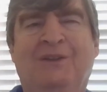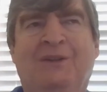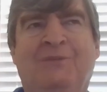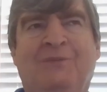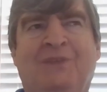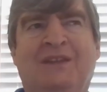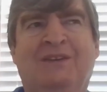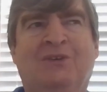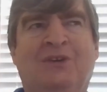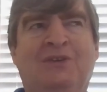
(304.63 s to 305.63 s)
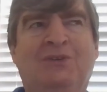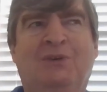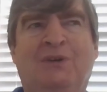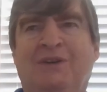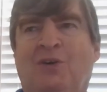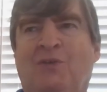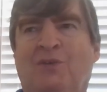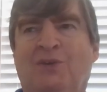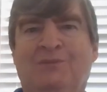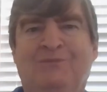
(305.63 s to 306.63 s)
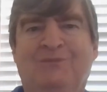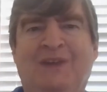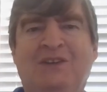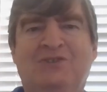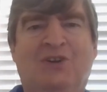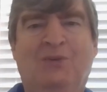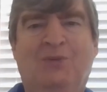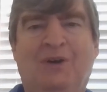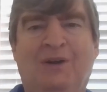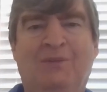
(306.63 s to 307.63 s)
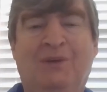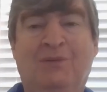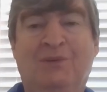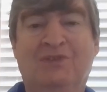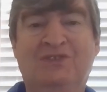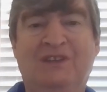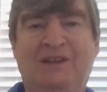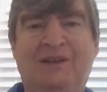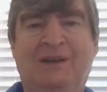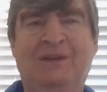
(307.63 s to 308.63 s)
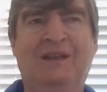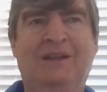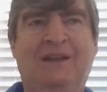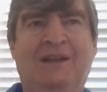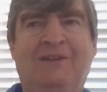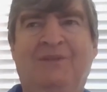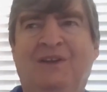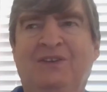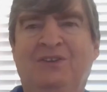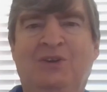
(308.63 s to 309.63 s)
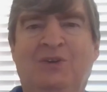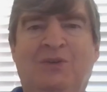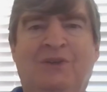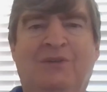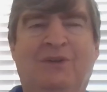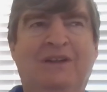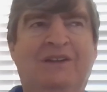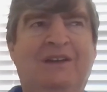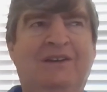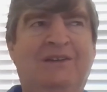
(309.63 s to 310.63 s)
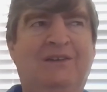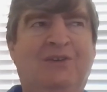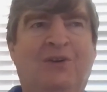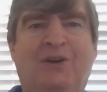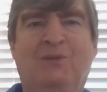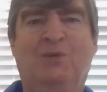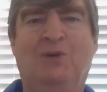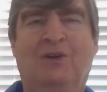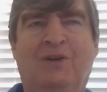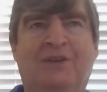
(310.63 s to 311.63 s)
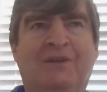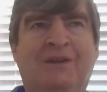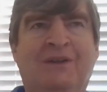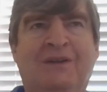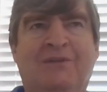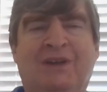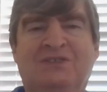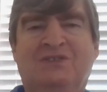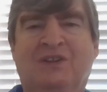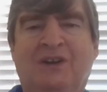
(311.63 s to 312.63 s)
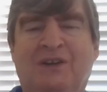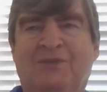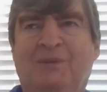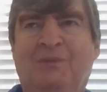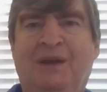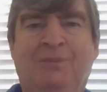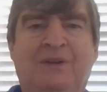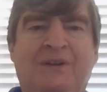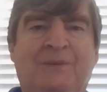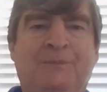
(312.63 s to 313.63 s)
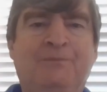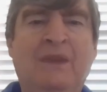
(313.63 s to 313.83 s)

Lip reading: that they're going to do it over H.R. 1, but we'll see. I mean, if they do, they're really declaring war on the rest of the country, in my opinion.